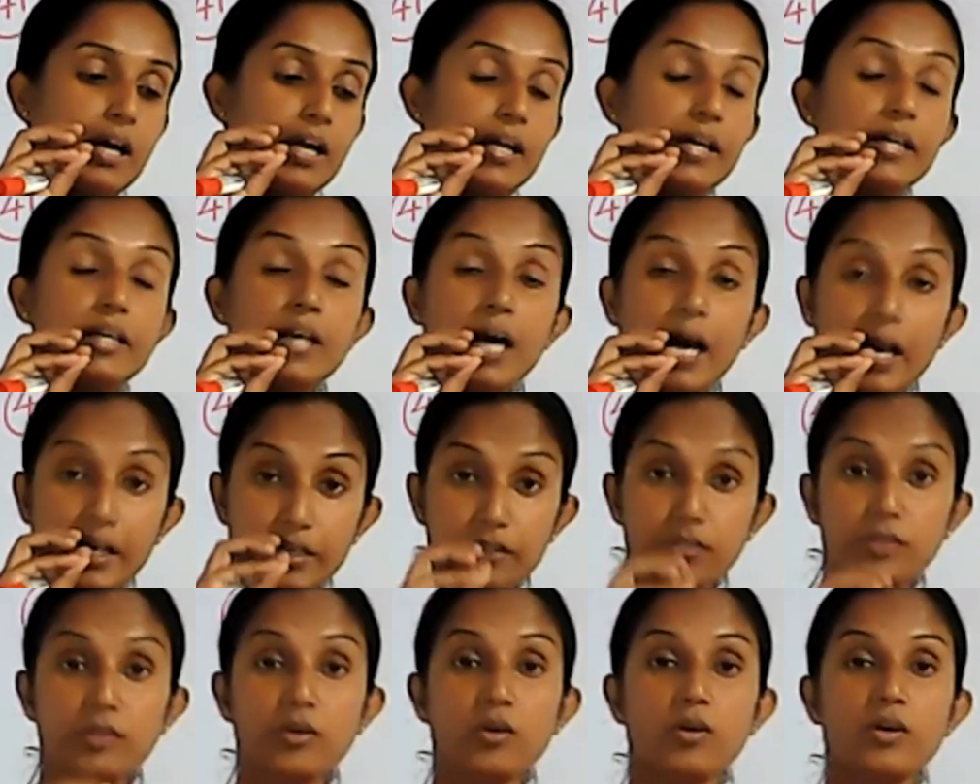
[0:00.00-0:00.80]
in
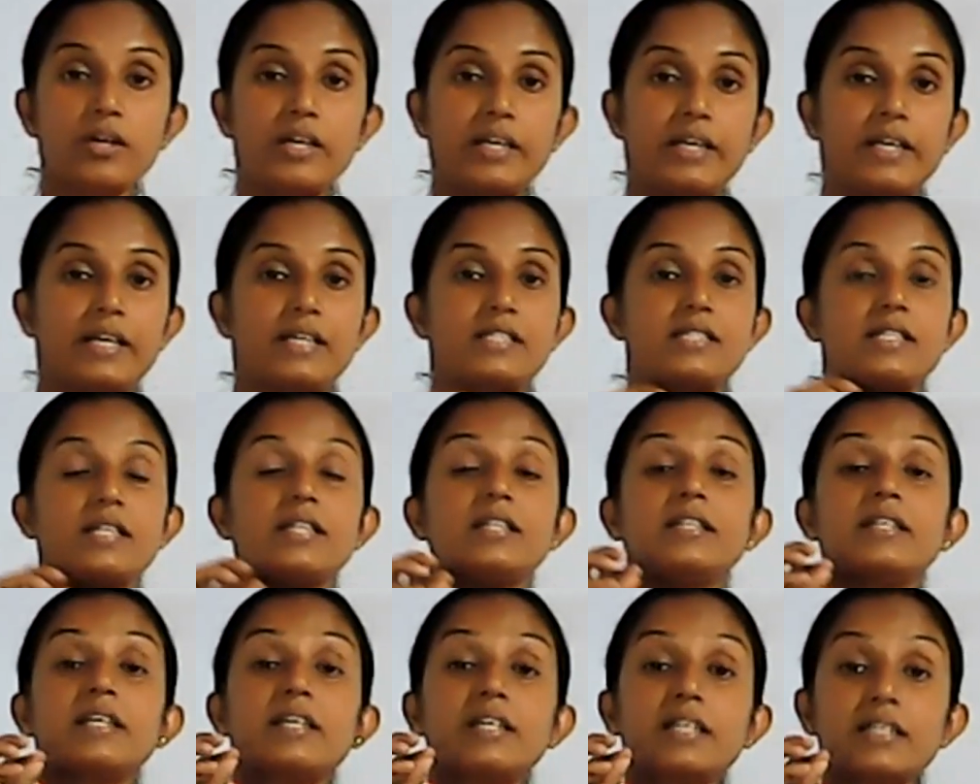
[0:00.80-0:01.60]
hydrochloric
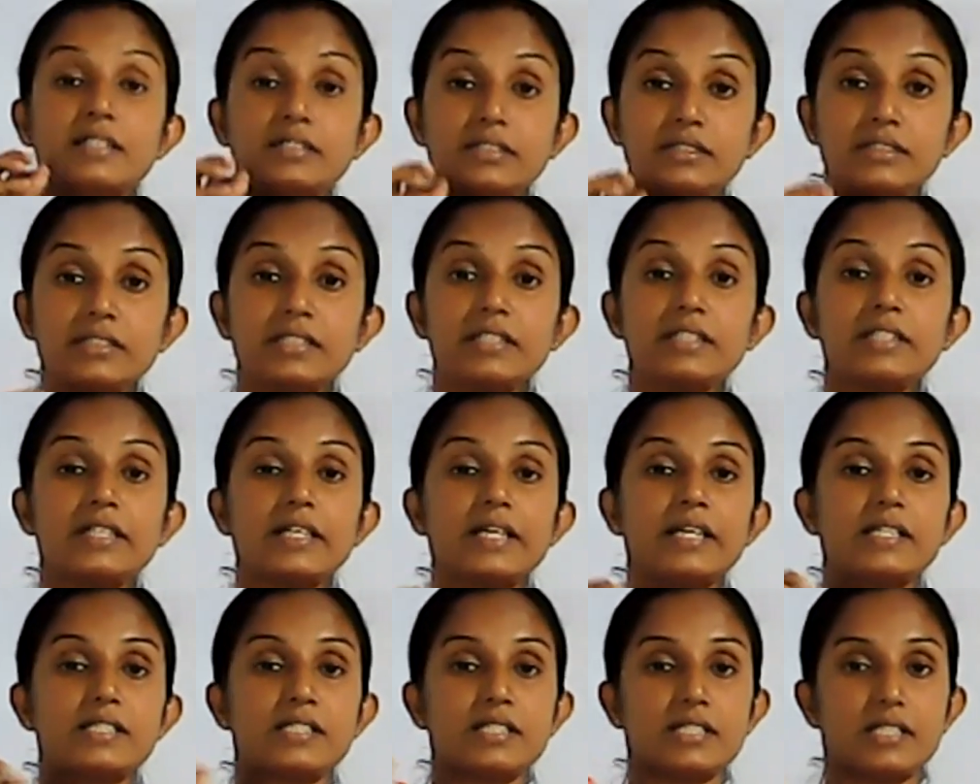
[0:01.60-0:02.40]
acid, the
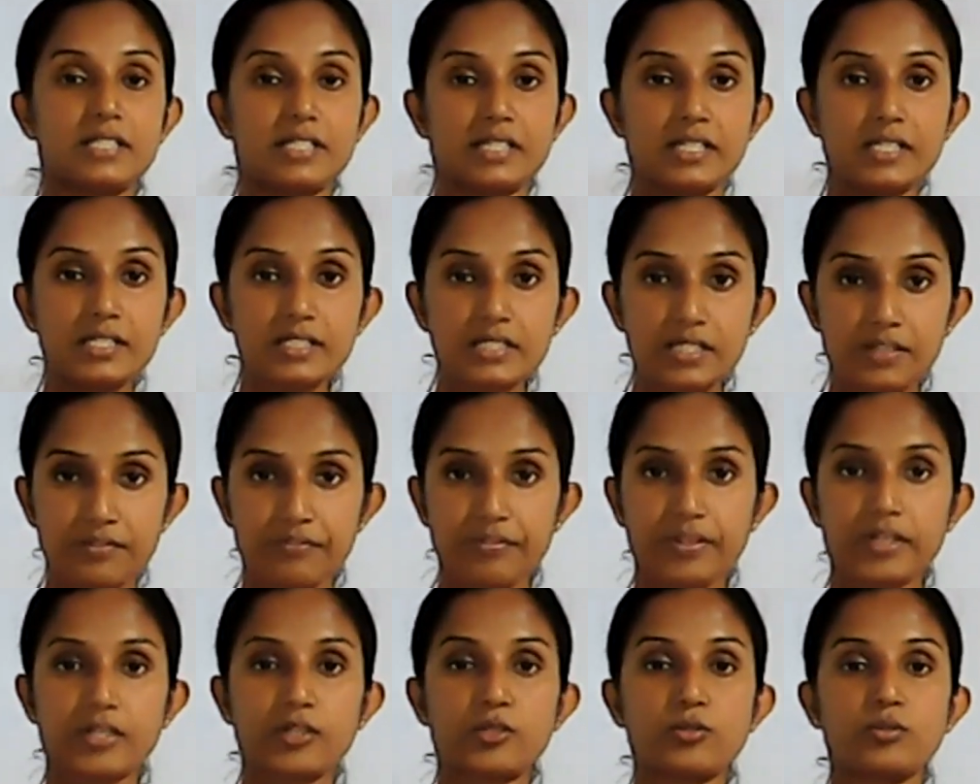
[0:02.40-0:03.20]
concentration is
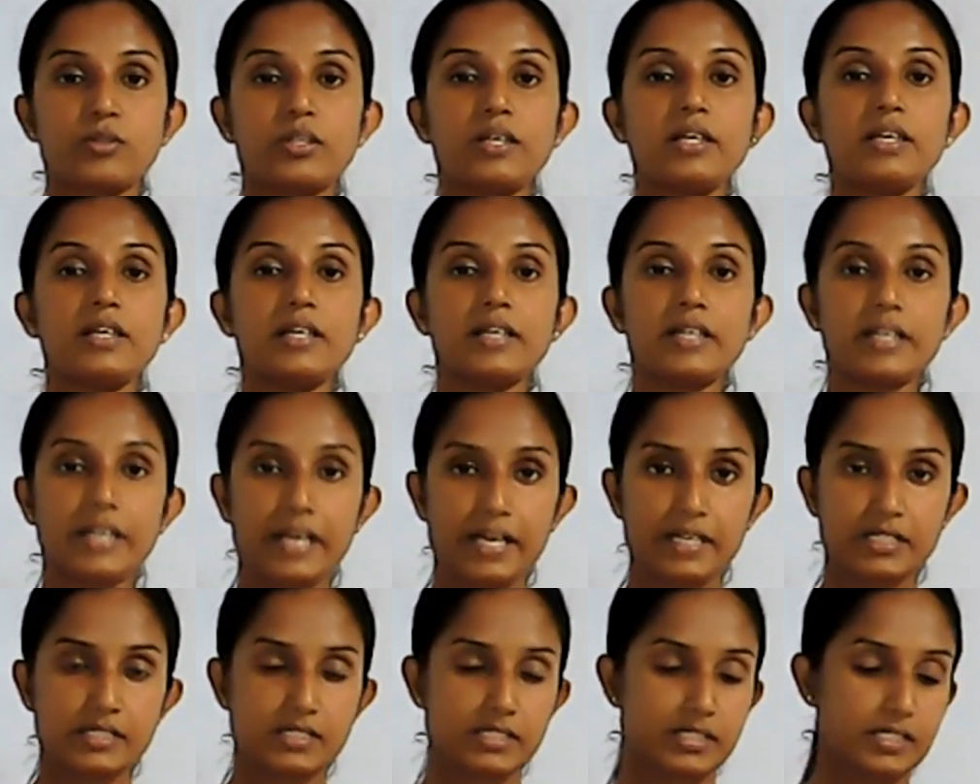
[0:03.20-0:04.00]
affect to the
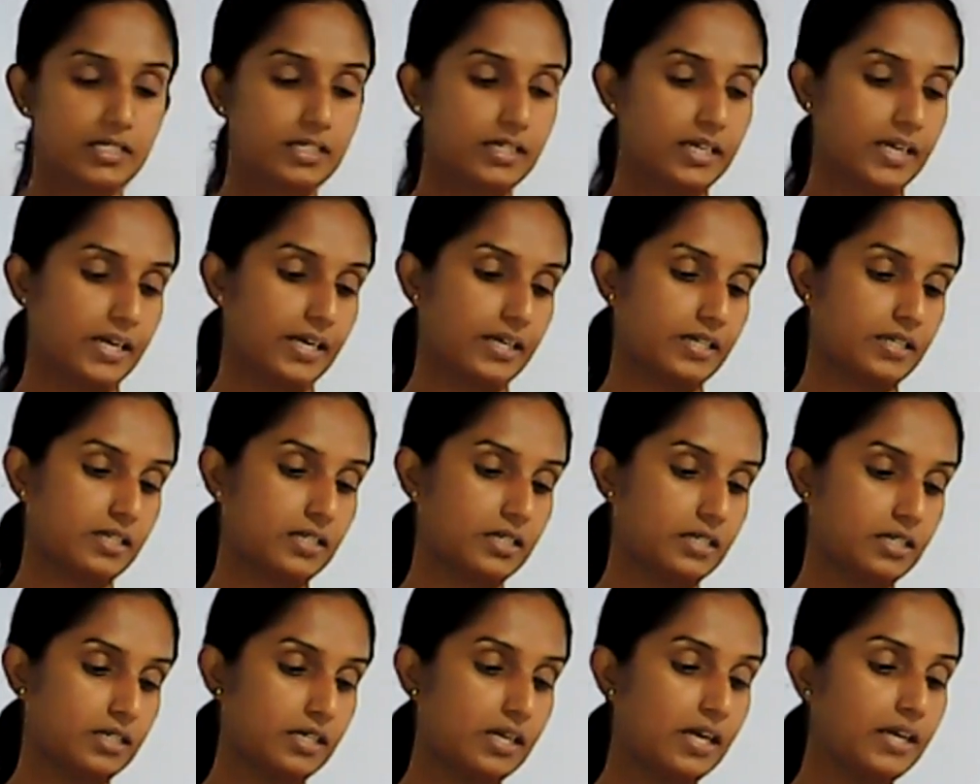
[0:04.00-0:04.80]
reaction rate,
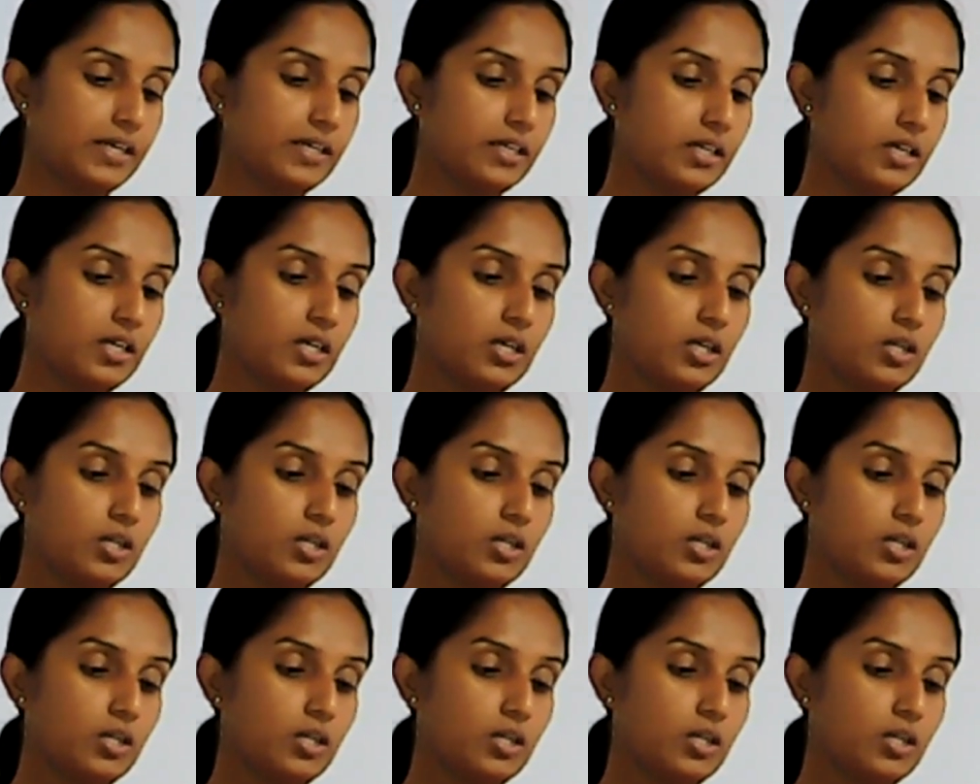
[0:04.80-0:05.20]
right?